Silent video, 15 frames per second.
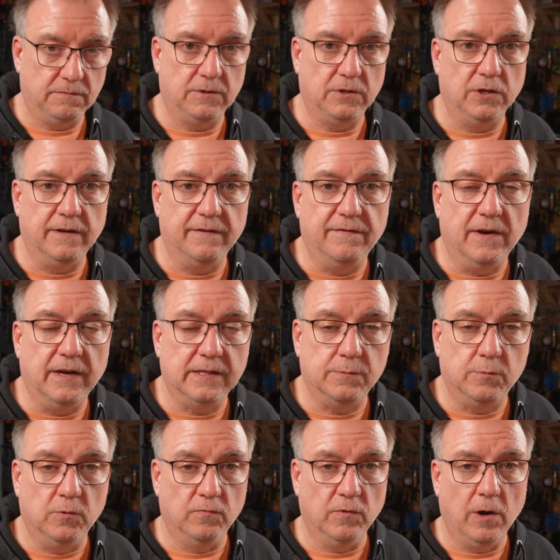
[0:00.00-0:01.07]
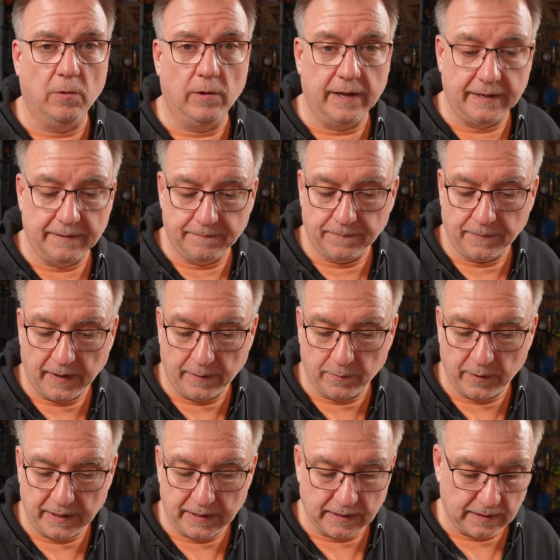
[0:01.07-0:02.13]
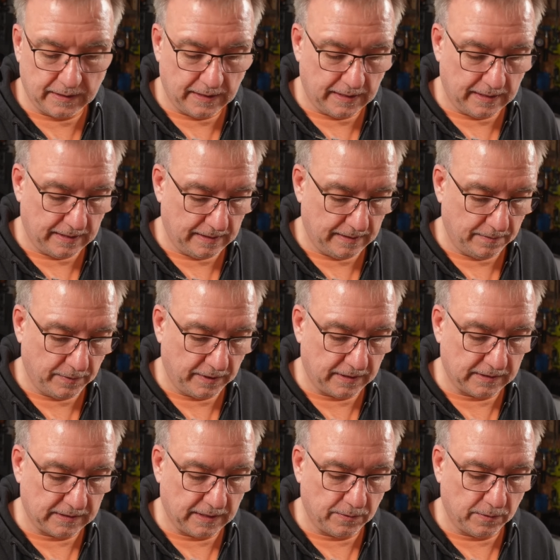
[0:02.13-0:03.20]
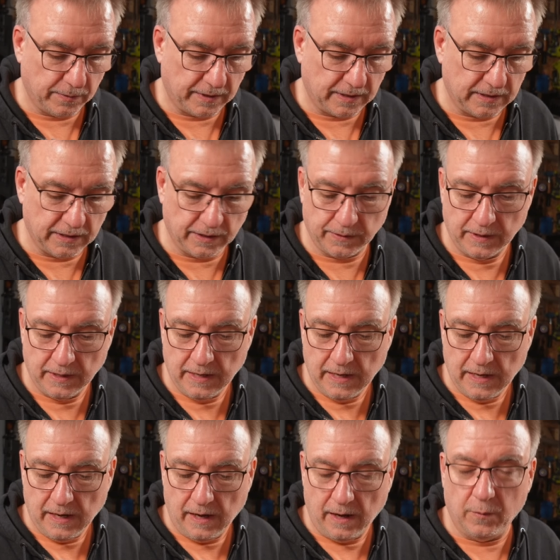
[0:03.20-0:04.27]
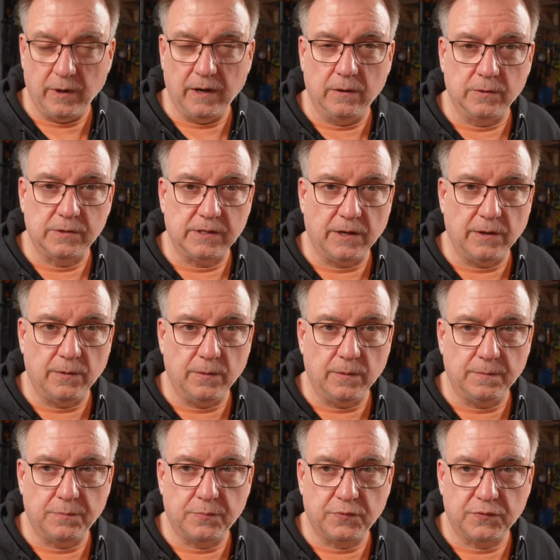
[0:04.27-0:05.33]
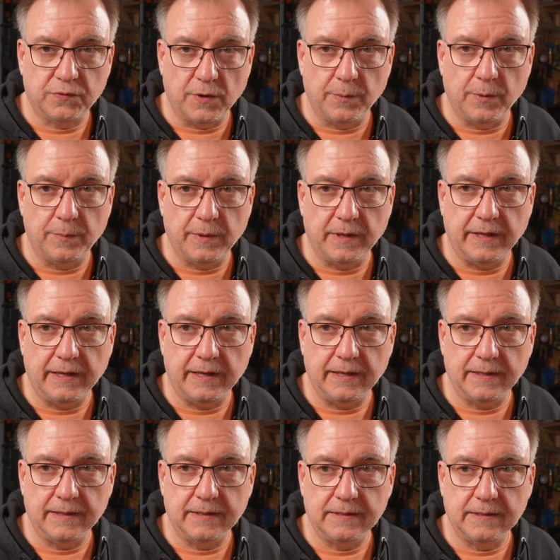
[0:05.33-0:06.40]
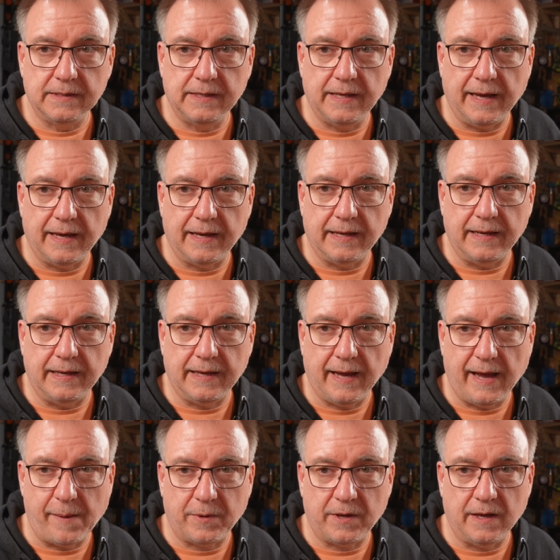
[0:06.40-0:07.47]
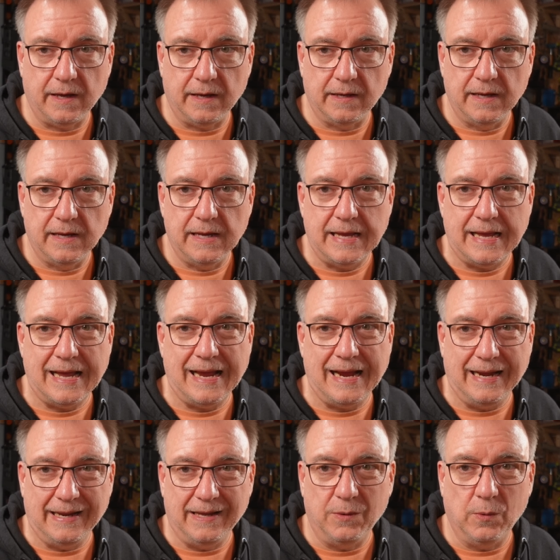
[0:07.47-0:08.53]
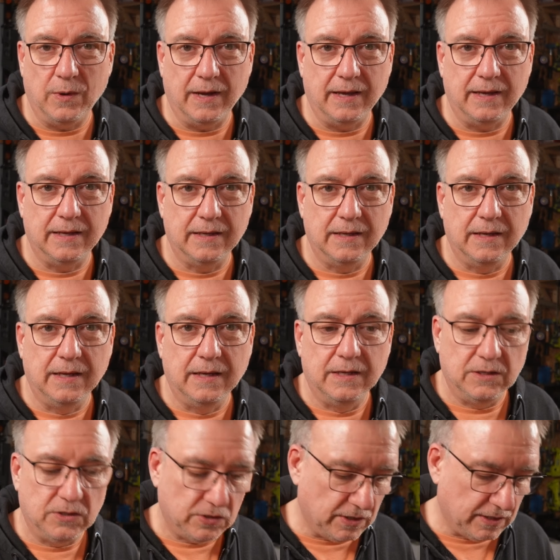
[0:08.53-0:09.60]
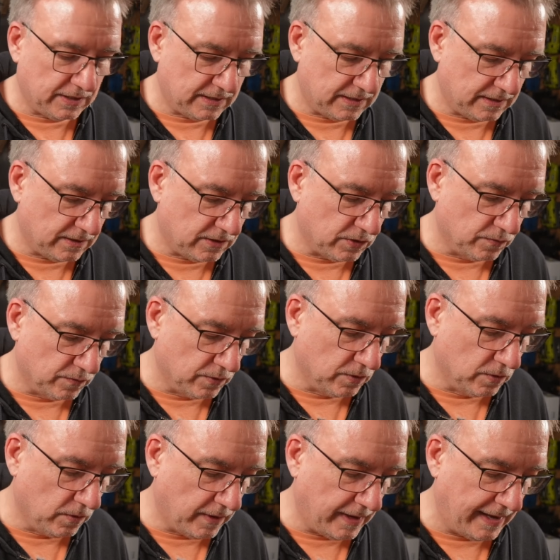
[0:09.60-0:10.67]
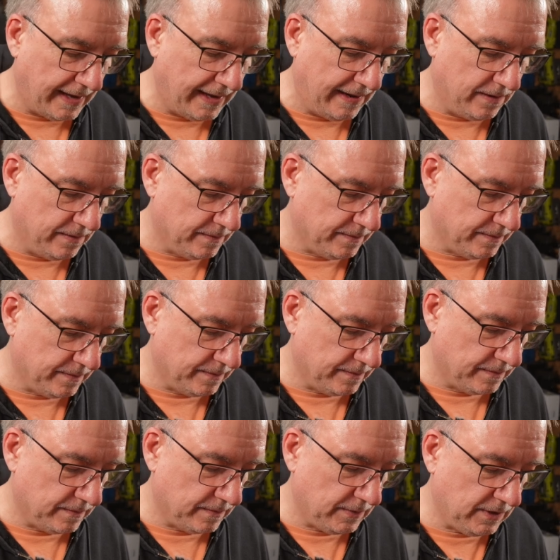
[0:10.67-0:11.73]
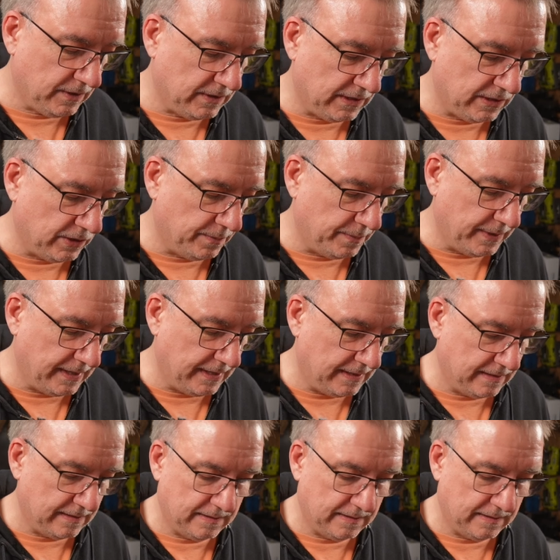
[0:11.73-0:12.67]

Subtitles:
good advice will roll in, and we can see what we can do. I will also probably get a cap kit anyway, just to rule that out, because it could be.